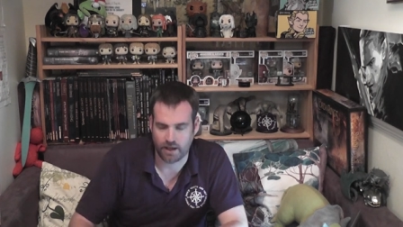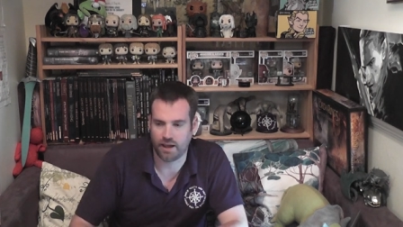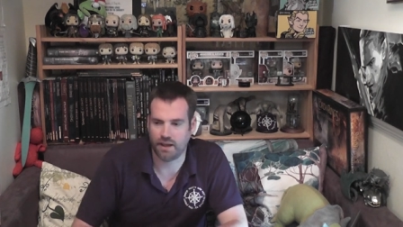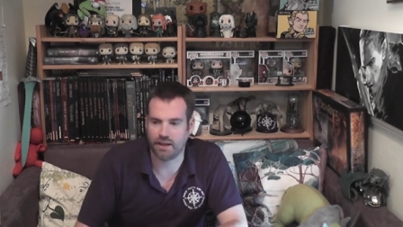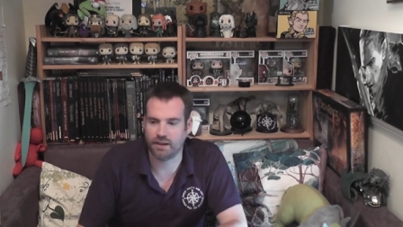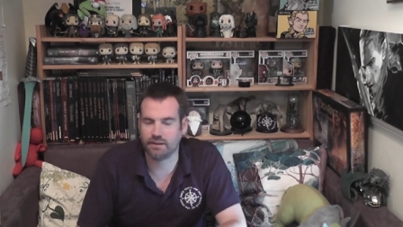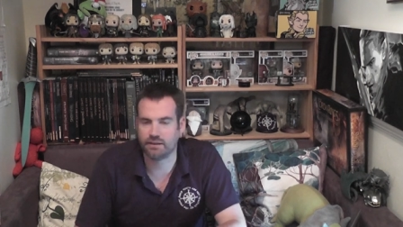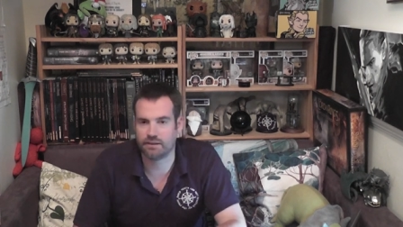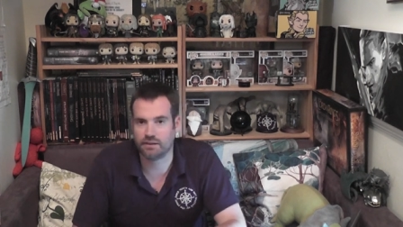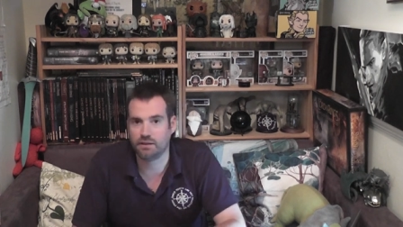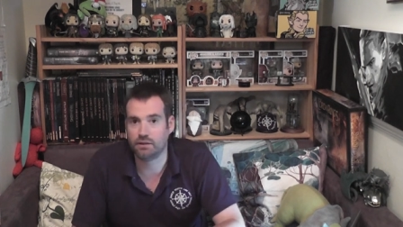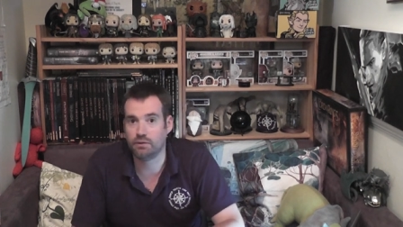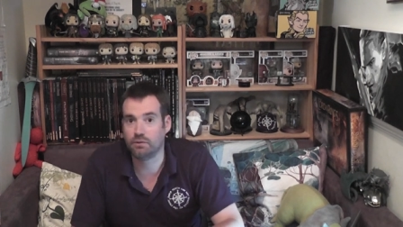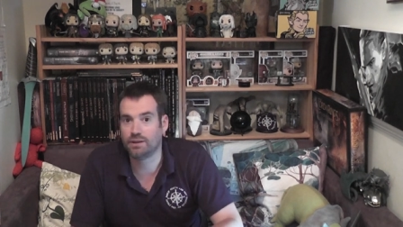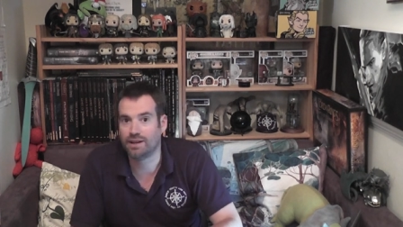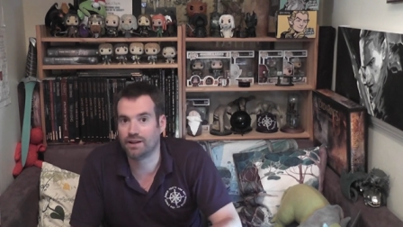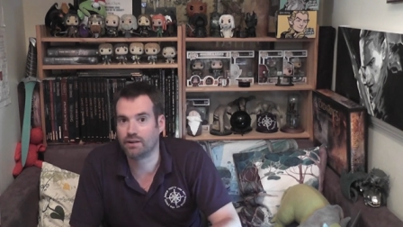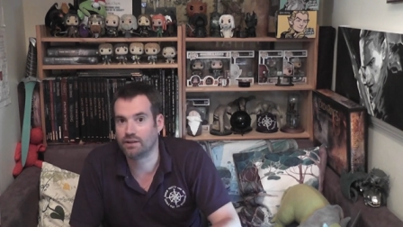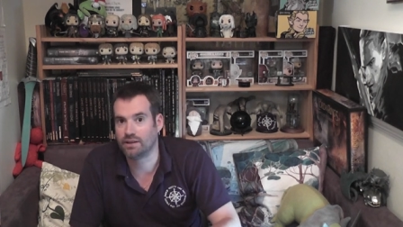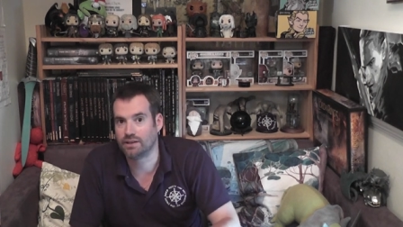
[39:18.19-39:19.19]
and
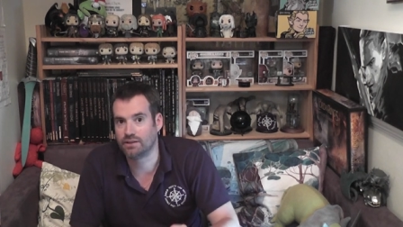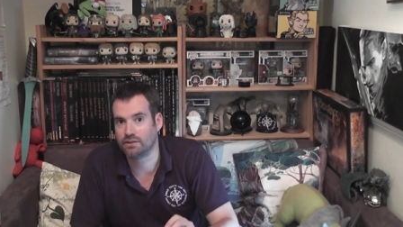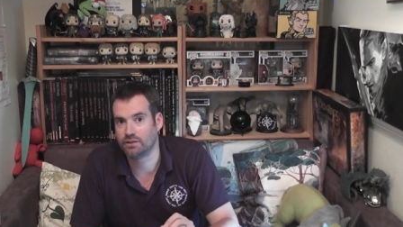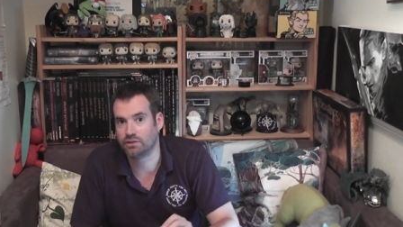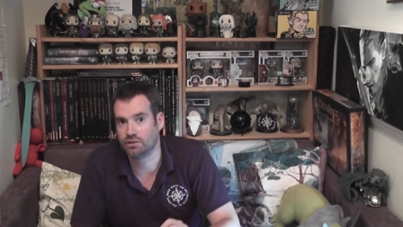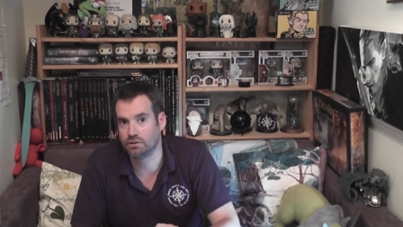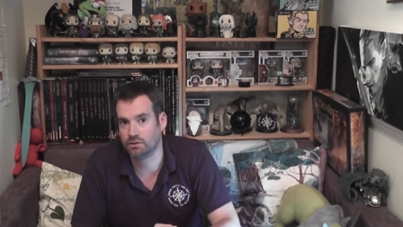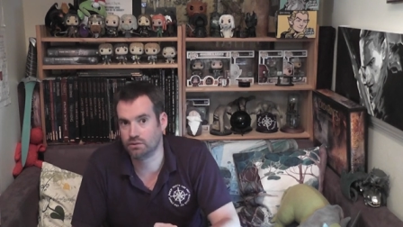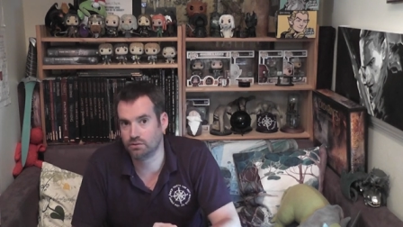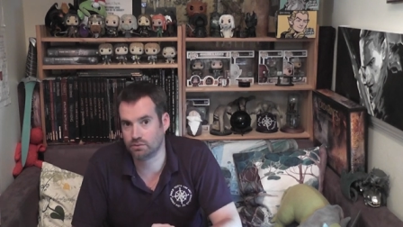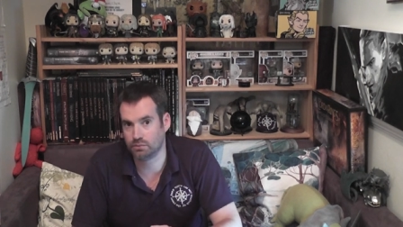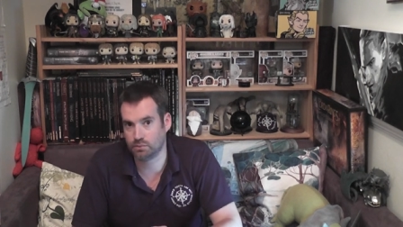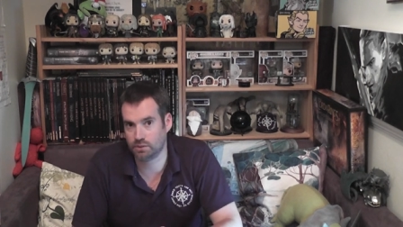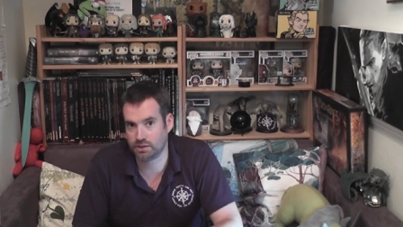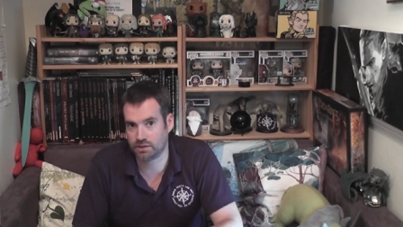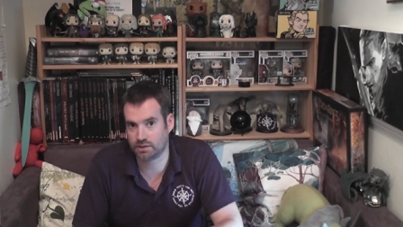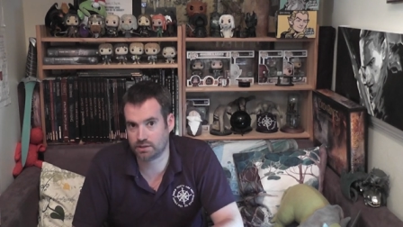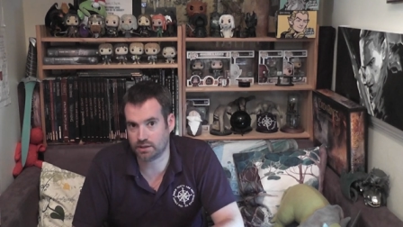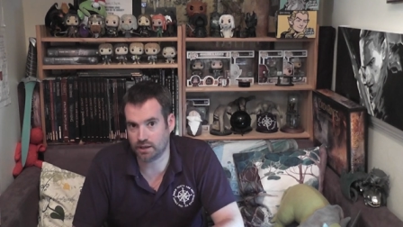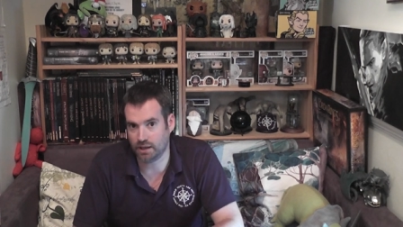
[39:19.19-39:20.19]
you now get to choose
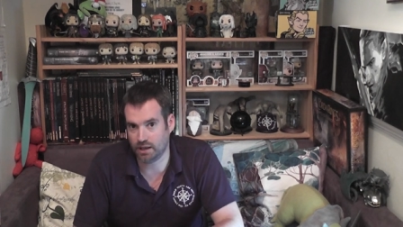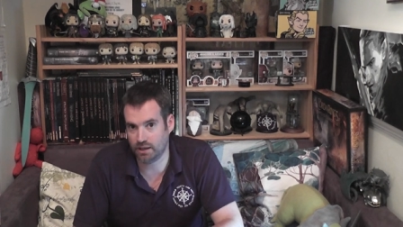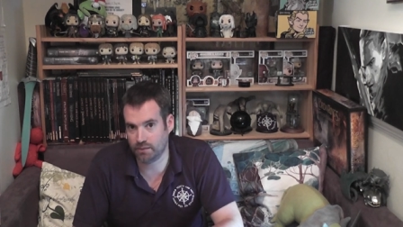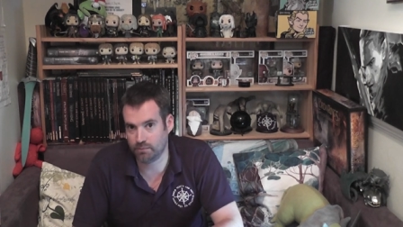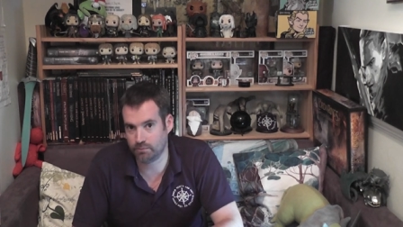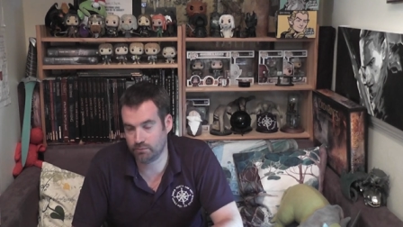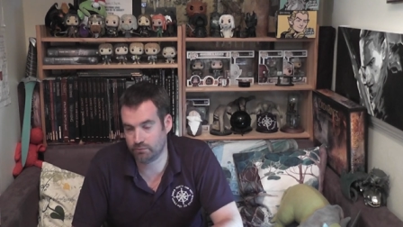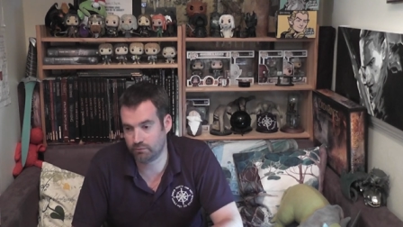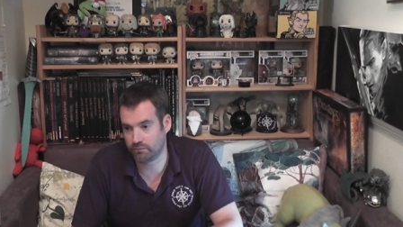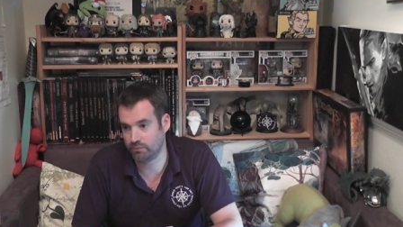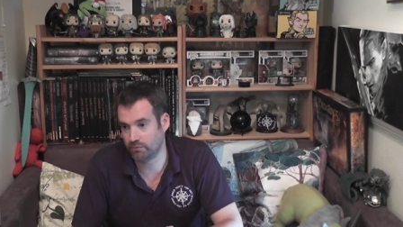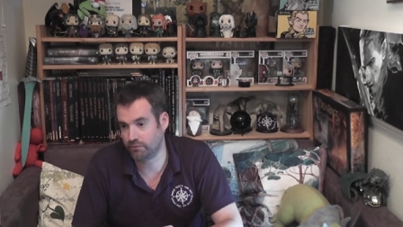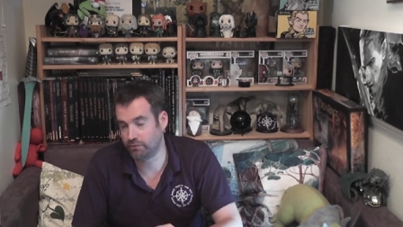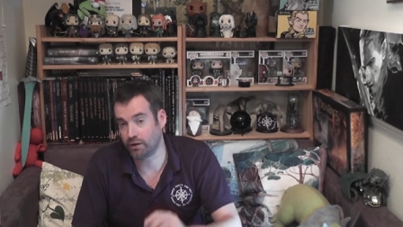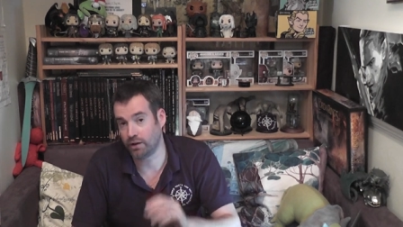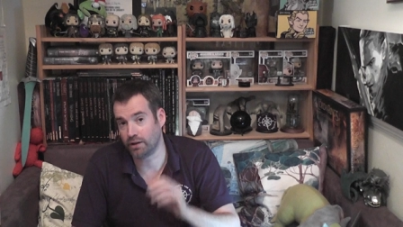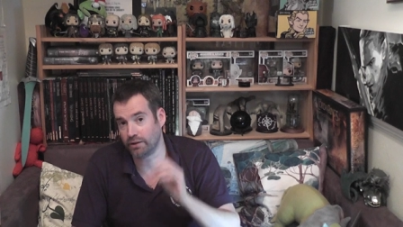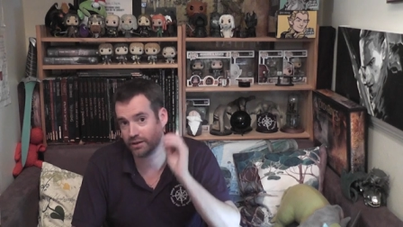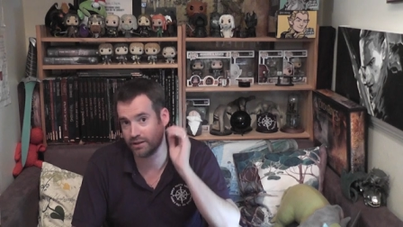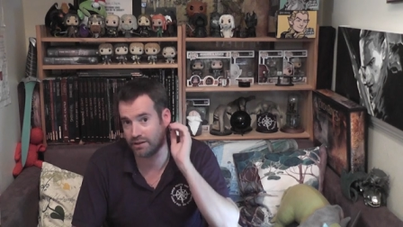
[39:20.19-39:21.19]
which um,
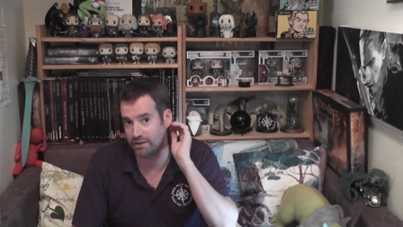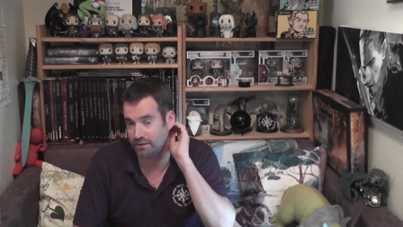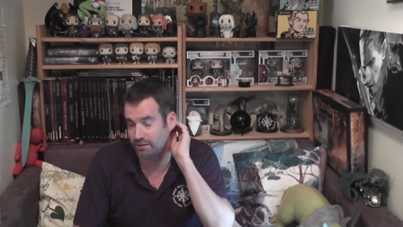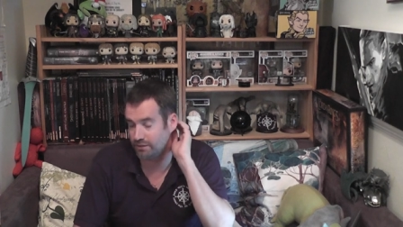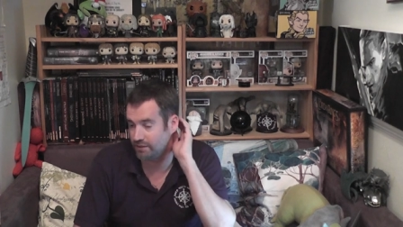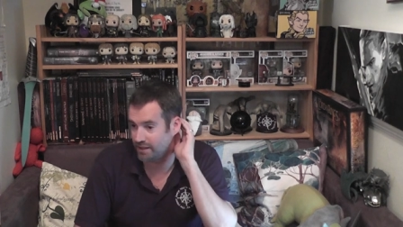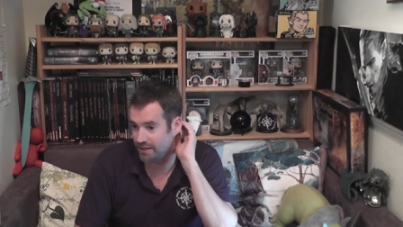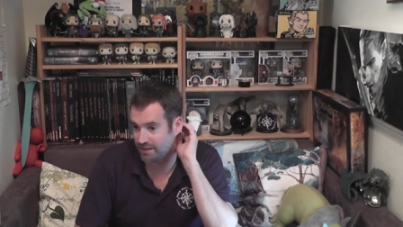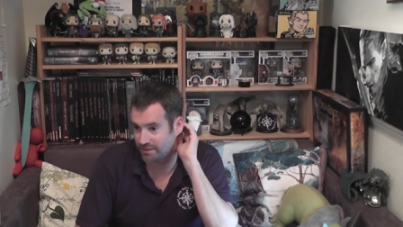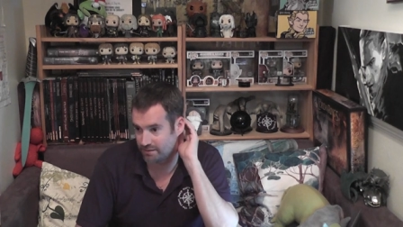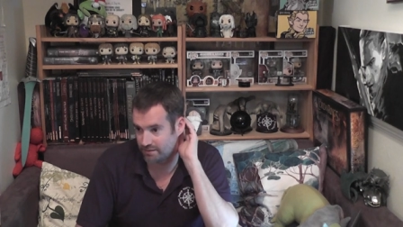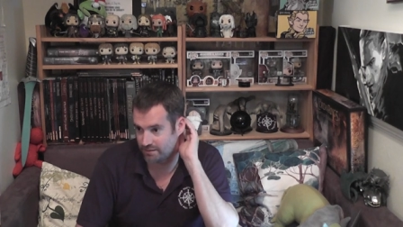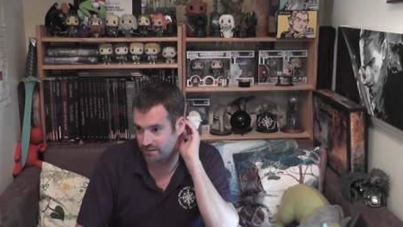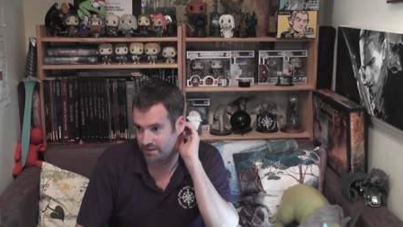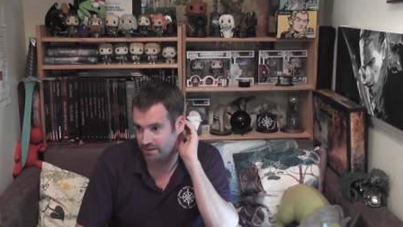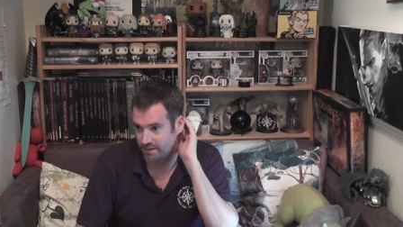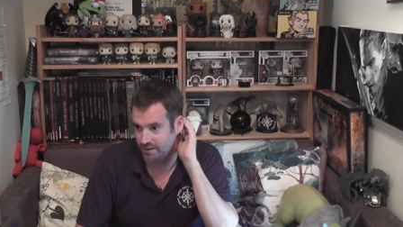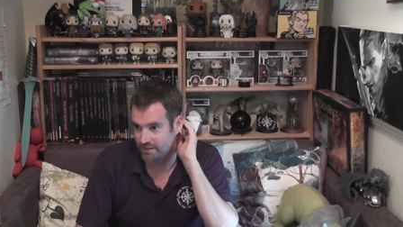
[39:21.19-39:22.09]
farthing I do next.